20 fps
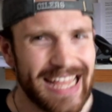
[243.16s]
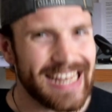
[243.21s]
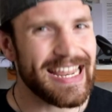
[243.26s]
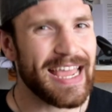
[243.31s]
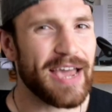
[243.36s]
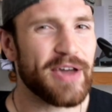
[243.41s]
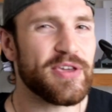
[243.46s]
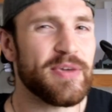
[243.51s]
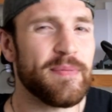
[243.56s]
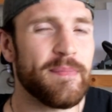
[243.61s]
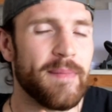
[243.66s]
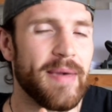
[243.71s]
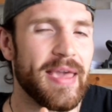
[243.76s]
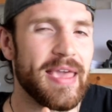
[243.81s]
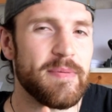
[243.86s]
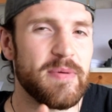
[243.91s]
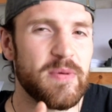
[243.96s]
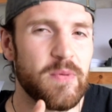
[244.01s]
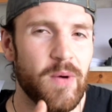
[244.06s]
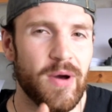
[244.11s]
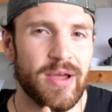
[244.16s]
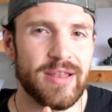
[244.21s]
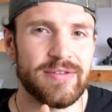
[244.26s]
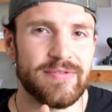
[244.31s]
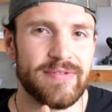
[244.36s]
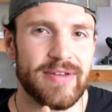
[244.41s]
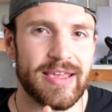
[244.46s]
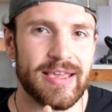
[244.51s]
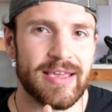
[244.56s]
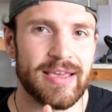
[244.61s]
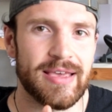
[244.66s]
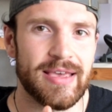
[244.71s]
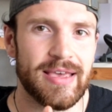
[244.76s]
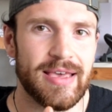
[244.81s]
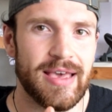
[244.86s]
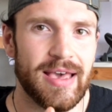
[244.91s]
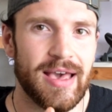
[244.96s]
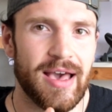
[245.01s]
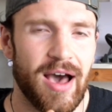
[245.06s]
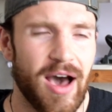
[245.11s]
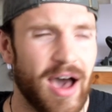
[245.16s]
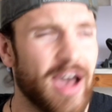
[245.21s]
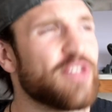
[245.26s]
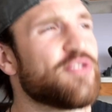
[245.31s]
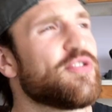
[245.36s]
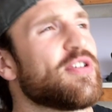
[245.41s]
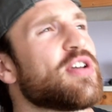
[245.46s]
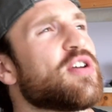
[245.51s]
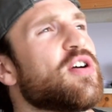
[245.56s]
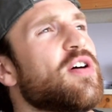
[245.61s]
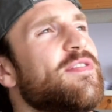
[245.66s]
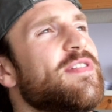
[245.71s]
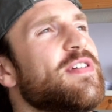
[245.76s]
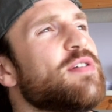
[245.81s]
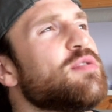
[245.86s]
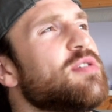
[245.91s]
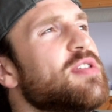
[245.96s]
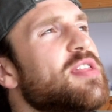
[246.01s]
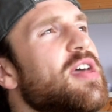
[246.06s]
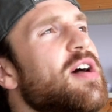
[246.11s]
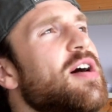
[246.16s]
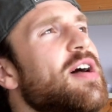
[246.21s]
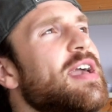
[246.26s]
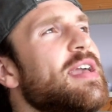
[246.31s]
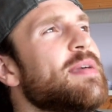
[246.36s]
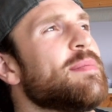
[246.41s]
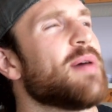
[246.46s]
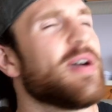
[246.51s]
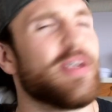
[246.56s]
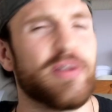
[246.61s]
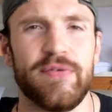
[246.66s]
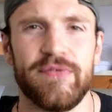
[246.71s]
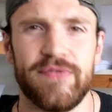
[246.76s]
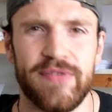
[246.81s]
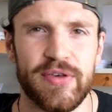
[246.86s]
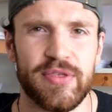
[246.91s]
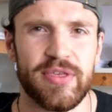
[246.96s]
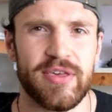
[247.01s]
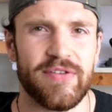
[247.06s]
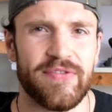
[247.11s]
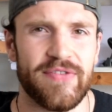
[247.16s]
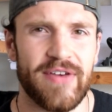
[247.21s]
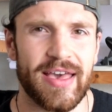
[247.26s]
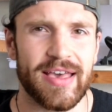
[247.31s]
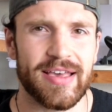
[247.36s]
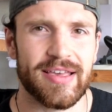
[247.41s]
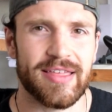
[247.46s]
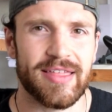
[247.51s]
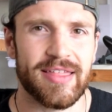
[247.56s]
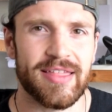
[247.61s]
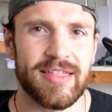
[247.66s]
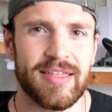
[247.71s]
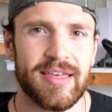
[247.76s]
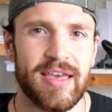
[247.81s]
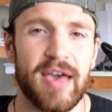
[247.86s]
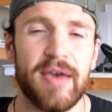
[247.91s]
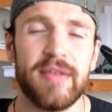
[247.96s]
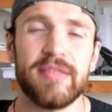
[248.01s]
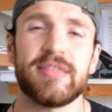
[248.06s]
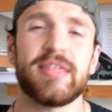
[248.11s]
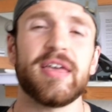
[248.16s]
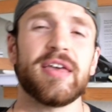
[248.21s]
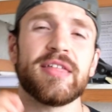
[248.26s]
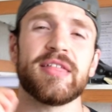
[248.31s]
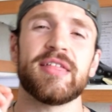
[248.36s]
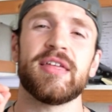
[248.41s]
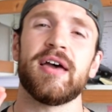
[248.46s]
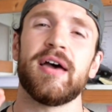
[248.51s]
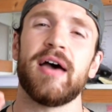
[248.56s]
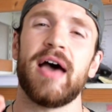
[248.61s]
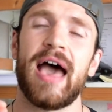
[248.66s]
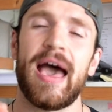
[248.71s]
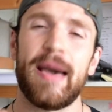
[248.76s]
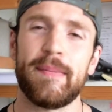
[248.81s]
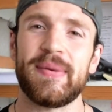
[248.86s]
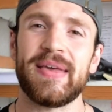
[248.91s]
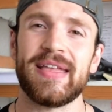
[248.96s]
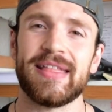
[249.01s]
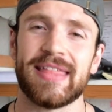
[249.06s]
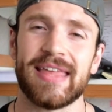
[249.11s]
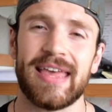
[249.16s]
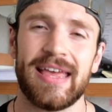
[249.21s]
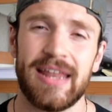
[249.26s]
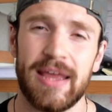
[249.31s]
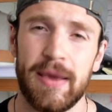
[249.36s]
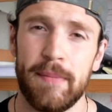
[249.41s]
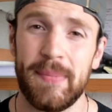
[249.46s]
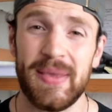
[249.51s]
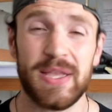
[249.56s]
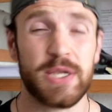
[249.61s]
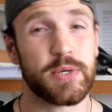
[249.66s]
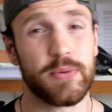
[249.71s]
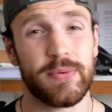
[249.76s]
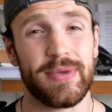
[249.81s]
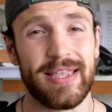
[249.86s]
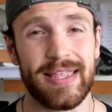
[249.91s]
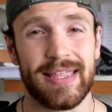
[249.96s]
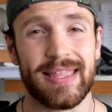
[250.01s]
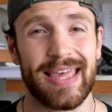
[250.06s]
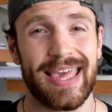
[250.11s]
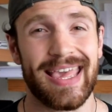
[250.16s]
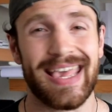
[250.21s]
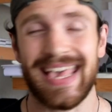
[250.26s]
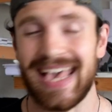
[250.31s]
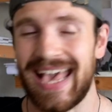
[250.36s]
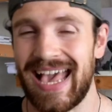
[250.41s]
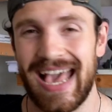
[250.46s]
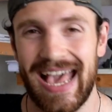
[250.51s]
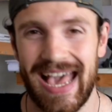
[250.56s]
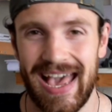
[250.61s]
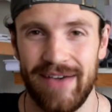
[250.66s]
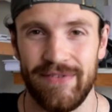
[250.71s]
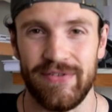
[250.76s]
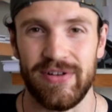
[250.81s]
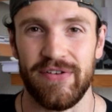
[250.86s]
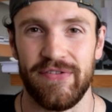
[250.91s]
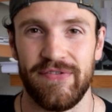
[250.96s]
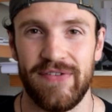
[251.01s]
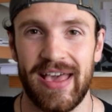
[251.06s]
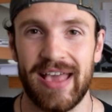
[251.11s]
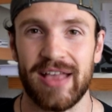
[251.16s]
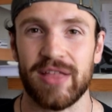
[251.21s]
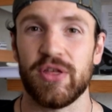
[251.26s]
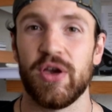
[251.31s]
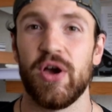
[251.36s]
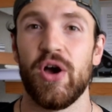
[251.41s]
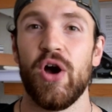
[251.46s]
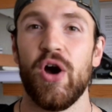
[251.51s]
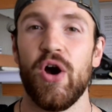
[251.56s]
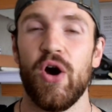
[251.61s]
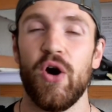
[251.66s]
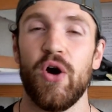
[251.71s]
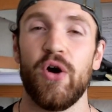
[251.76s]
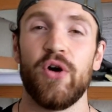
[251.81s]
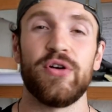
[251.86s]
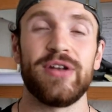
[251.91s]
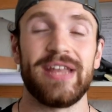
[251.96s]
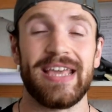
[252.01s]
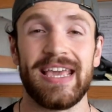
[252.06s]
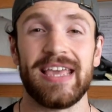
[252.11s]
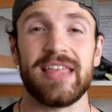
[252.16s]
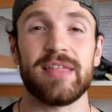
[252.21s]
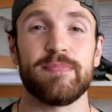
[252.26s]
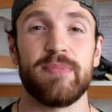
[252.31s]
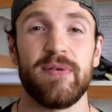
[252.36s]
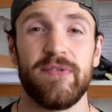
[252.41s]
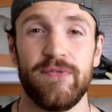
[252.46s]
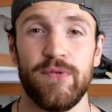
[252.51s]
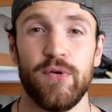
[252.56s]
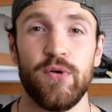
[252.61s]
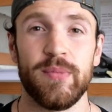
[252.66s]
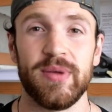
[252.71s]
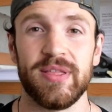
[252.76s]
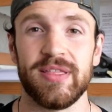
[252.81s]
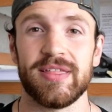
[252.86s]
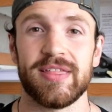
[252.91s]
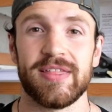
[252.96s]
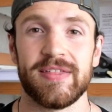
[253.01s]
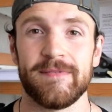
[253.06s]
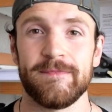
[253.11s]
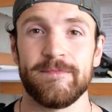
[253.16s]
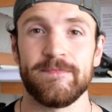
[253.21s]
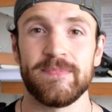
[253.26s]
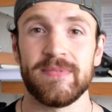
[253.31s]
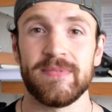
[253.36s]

Now, you may be wondering, I drink coffee all the time, I don't feel the effects. Does habit and habitual intake have an effect on its performance?